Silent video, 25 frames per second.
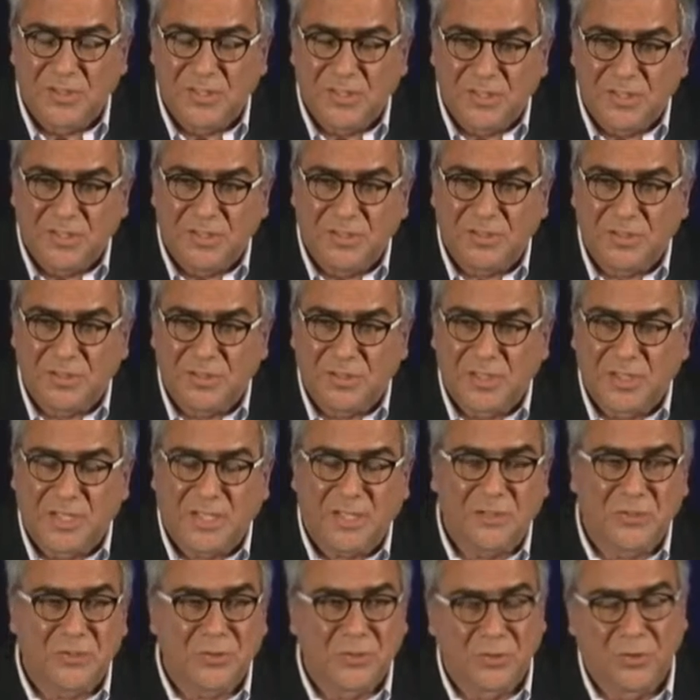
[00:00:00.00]
these
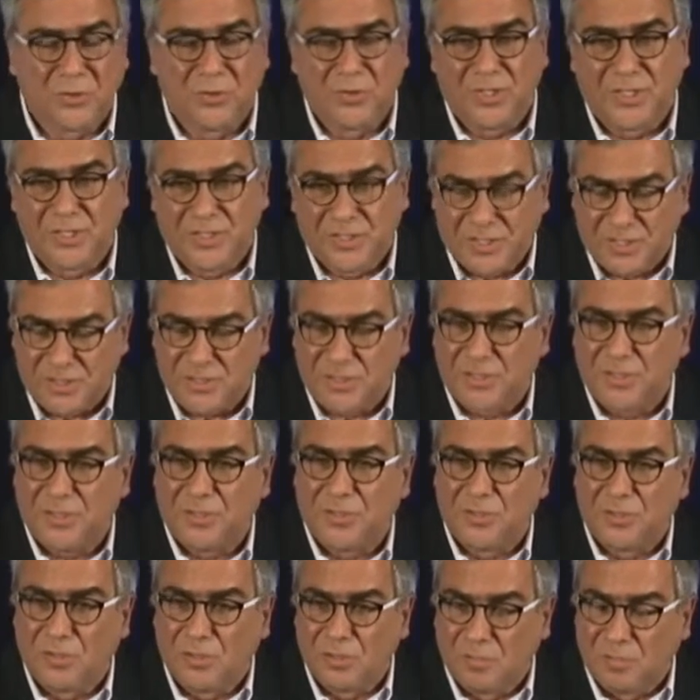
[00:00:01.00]

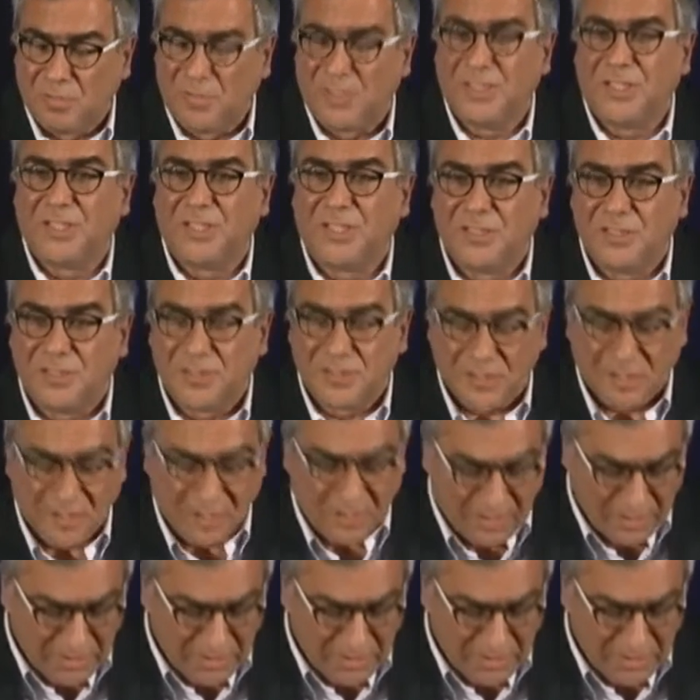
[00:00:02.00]
gastrointestinal bleeds